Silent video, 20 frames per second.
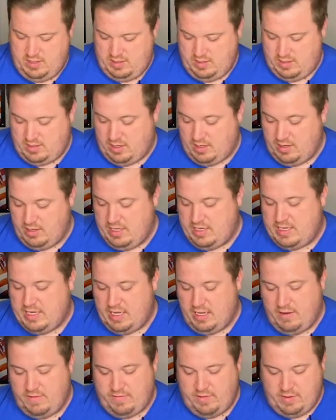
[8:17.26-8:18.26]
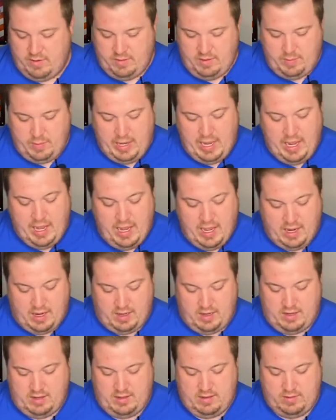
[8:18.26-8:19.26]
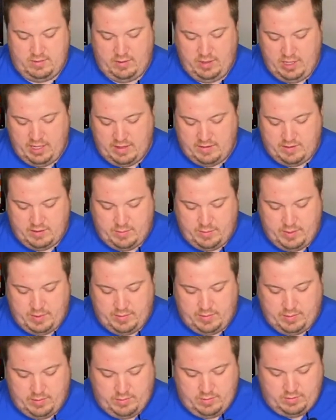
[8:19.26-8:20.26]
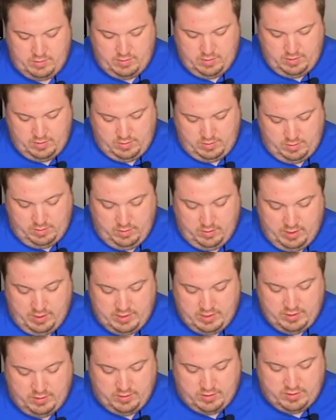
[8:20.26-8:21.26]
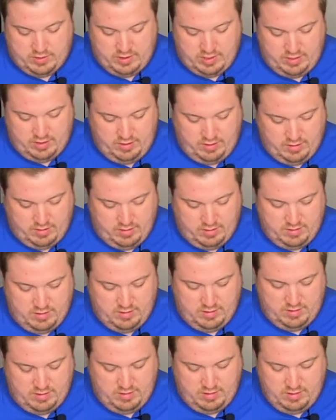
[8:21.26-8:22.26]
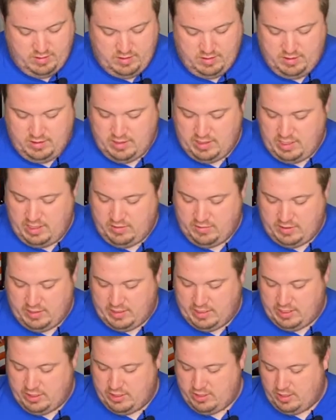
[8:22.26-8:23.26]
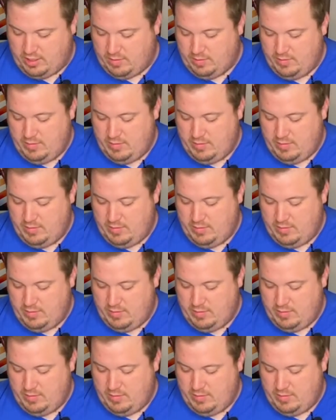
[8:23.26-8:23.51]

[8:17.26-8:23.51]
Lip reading: Hard to tell from the bag. We're gonna have to open up. Oh, it's going straight through. I don't think that's sharp.